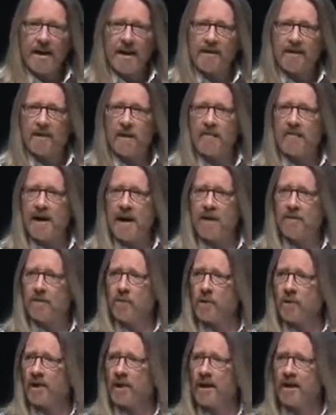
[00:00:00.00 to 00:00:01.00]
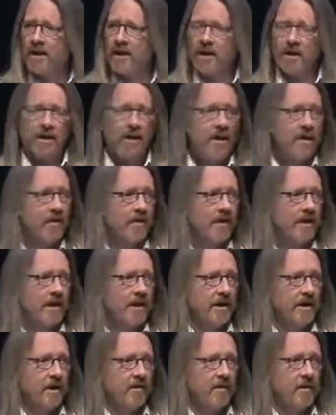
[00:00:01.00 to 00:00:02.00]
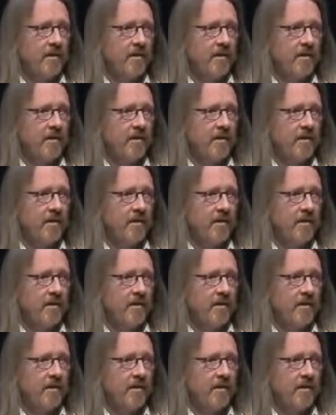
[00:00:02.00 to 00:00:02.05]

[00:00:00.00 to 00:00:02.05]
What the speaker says: And so I'm not working alone here,